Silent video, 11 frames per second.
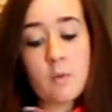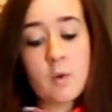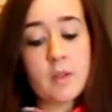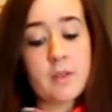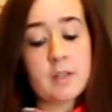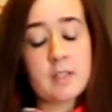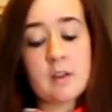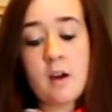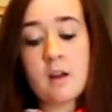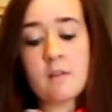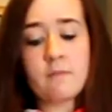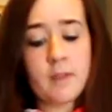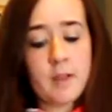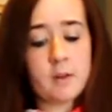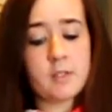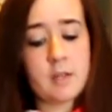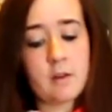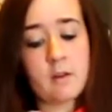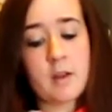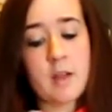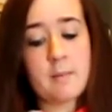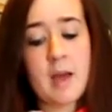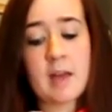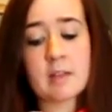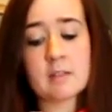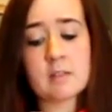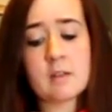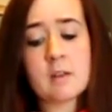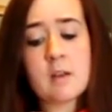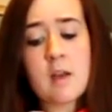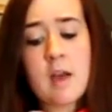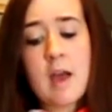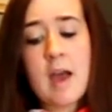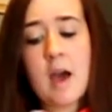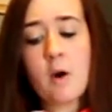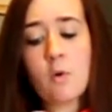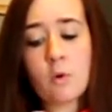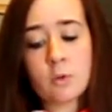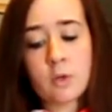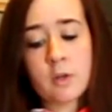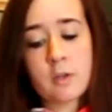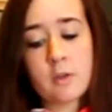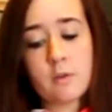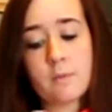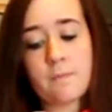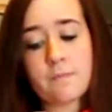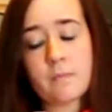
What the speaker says: with a ton of letters in her name, asked, how old are you?